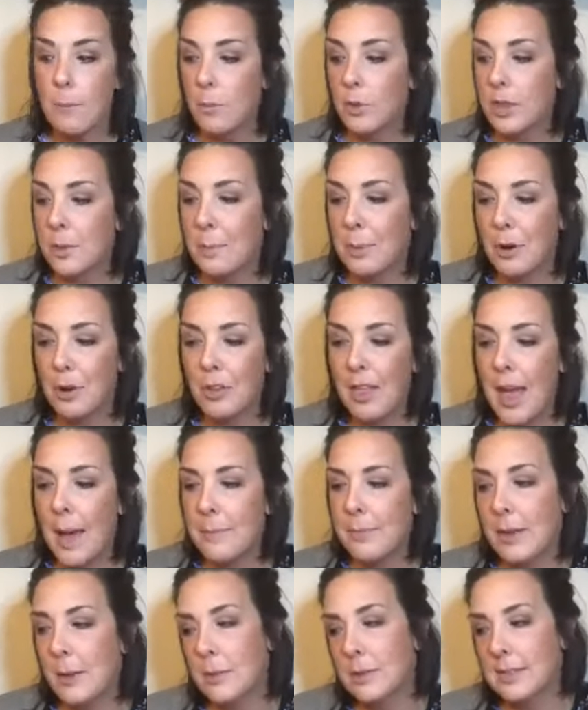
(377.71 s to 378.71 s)
With the
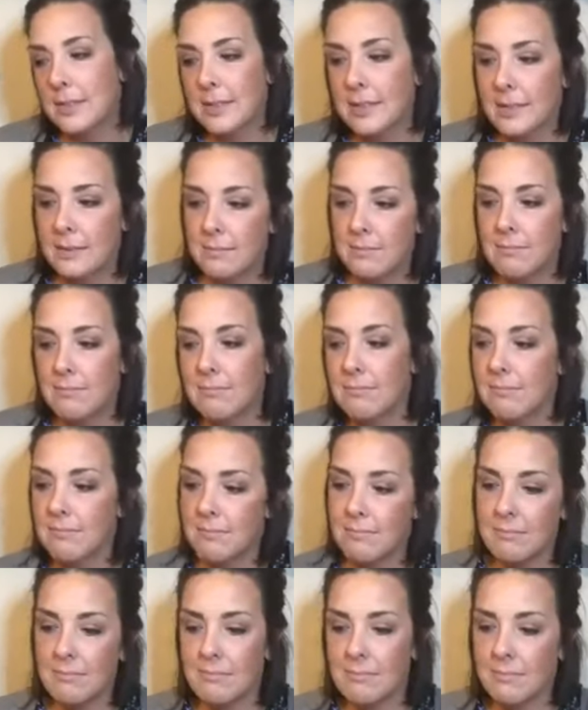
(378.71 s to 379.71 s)
burlap, there was
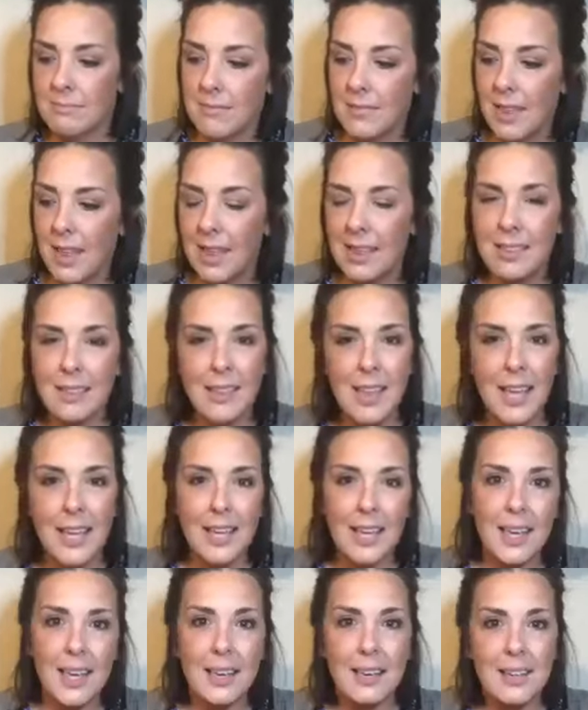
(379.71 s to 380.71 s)

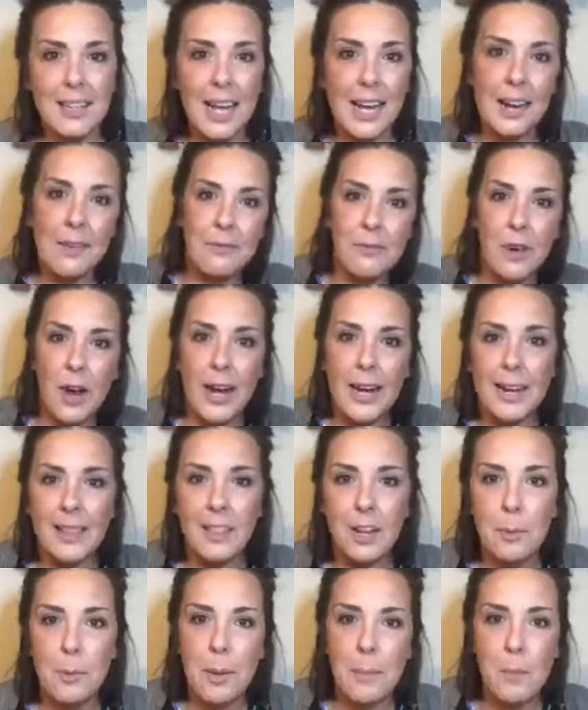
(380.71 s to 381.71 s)
like it kind of frayed a
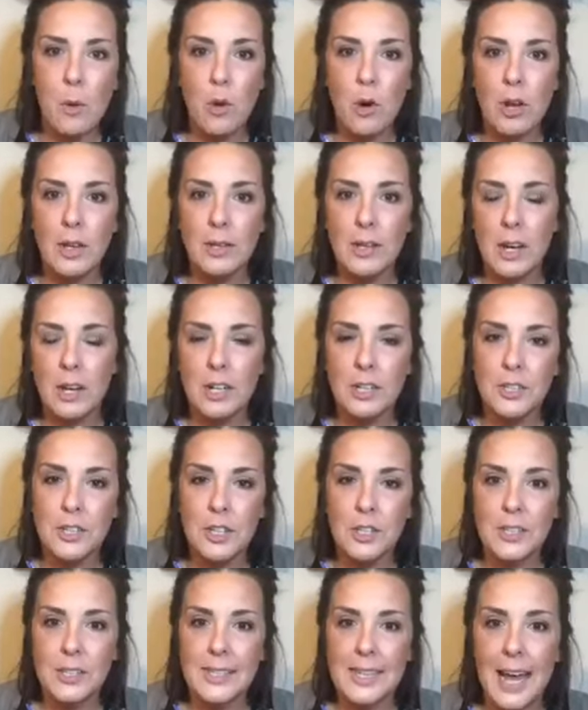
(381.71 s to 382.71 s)
little bit more on a
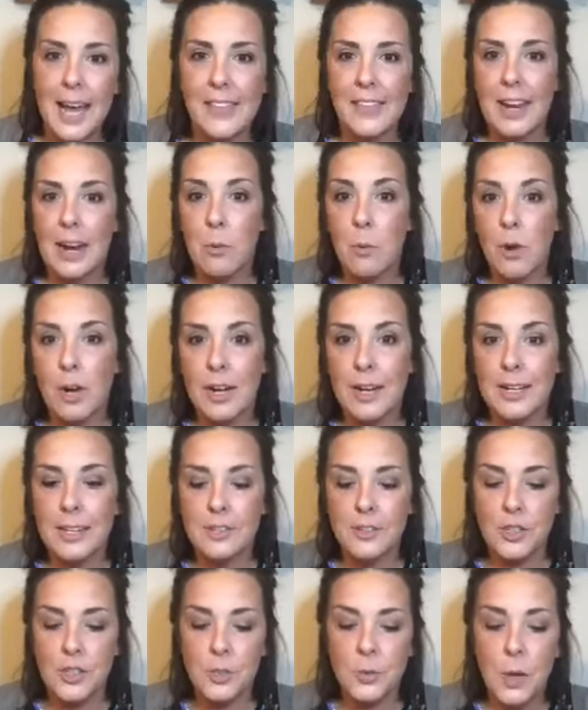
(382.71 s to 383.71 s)
certain side than I wanted
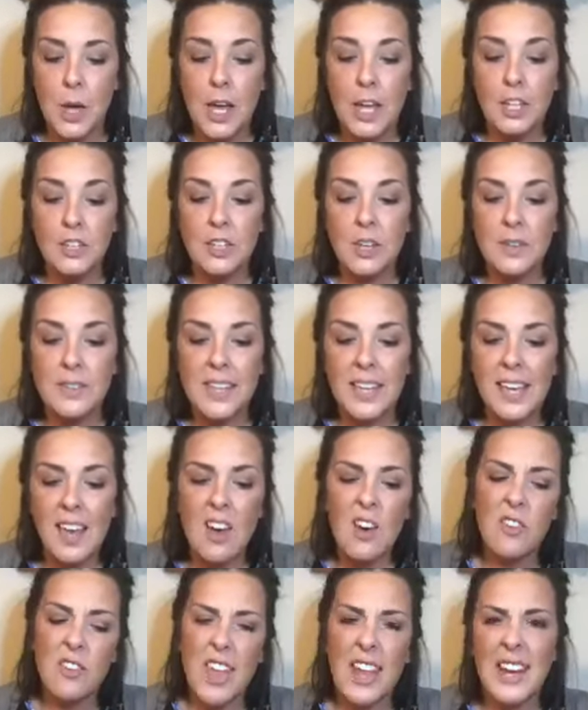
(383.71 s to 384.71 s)
it to. So I was like,
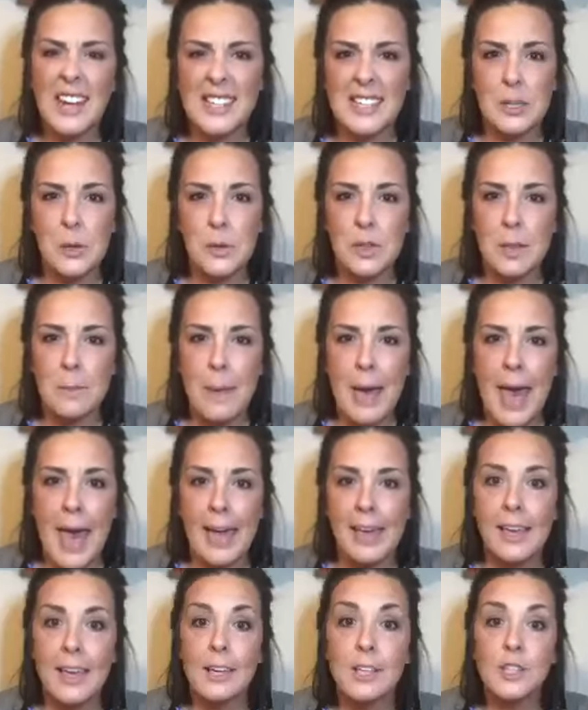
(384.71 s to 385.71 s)
oh, that needs to go in the
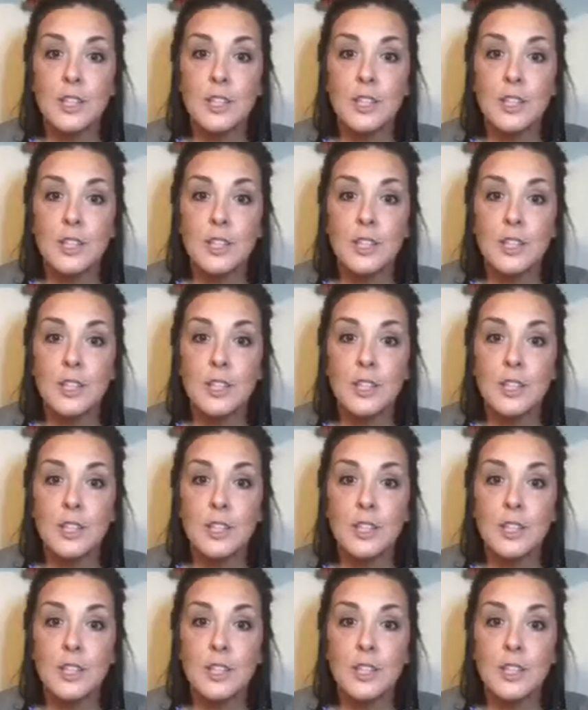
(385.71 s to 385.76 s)
back.